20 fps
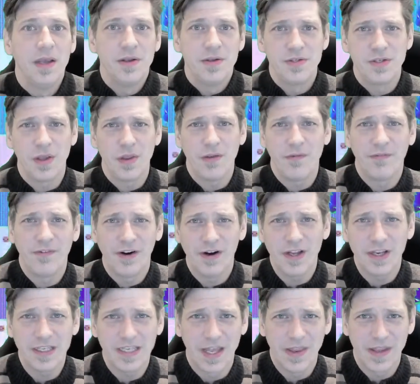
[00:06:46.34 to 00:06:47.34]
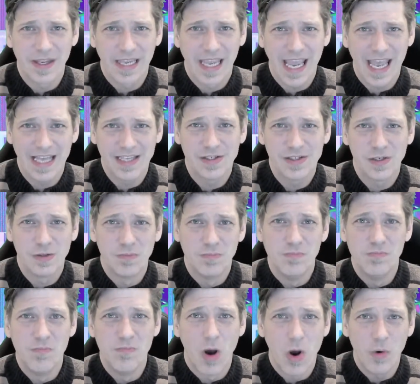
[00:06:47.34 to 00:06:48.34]
So the verdict on the Castle
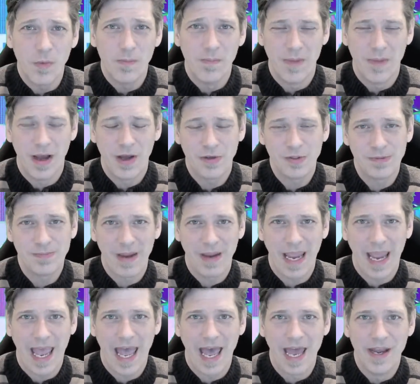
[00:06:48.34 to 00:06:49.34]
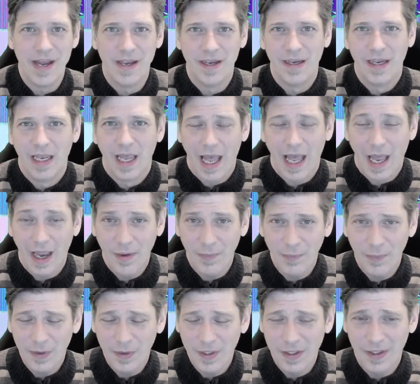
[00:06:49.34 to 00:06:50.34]
Moat mouse pad. I
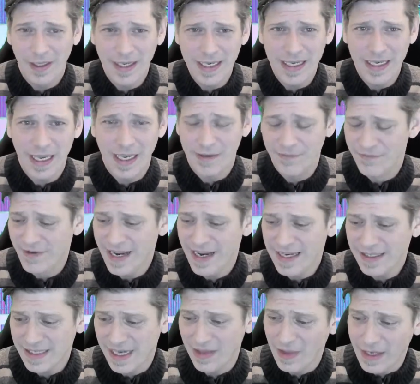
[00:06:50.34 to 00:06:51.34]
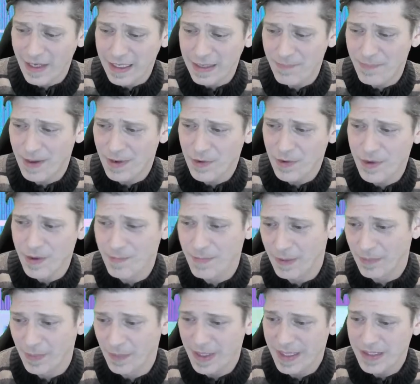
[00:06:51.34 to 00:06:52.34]
really like it. In fact, I like it better than my
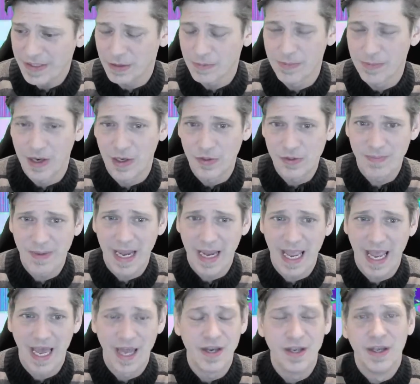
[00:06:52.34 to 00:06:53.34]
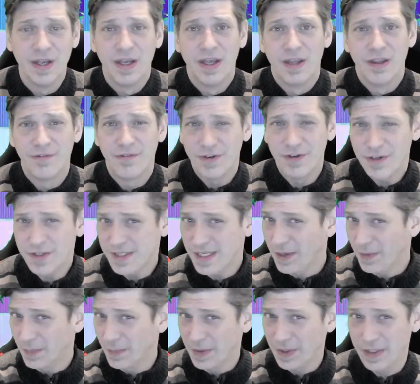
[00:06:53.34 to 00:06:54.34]
Razer mouse pad. The first thing
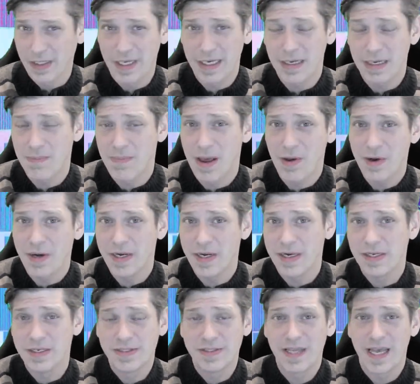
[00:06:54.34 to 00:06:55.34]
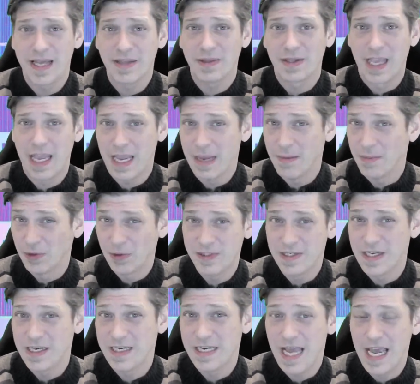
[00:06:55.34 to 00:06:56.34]
I really like about it is that the cable's
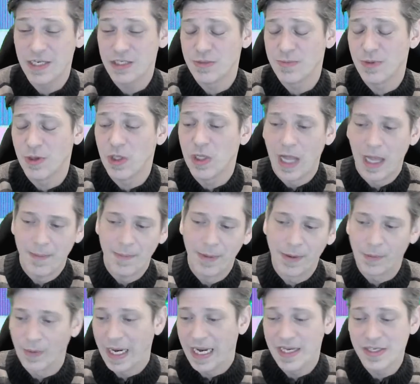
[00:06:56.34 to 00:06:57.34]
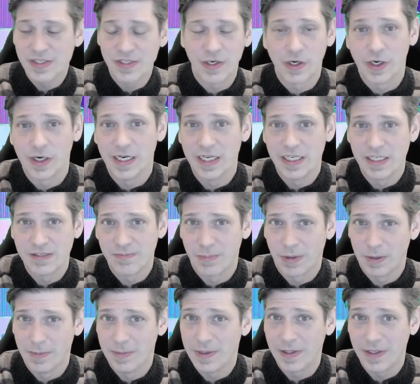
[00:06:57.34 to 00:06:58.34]
detachable. On my Razer, it's
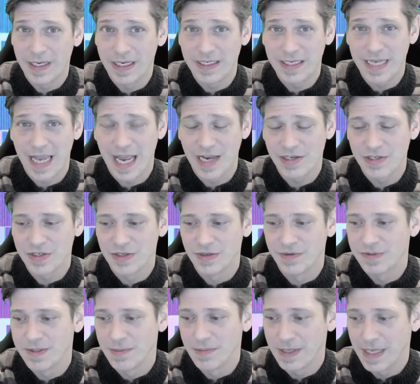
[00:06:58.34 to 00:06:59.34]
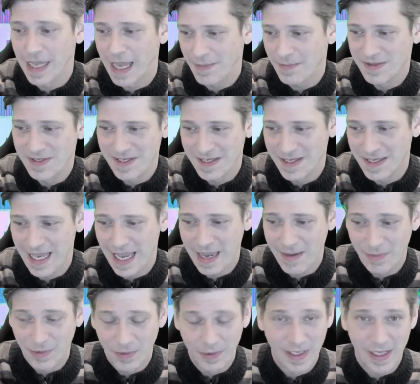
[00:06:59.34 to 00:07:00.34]
permanently attached, so if something happens to the
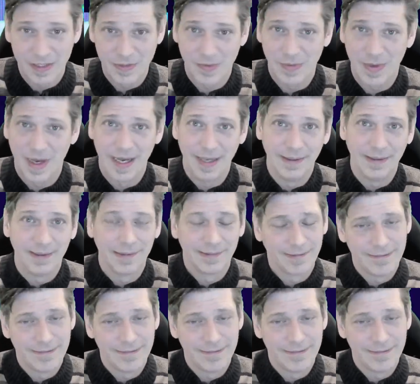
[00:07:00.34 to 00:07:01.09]
cable, guess what?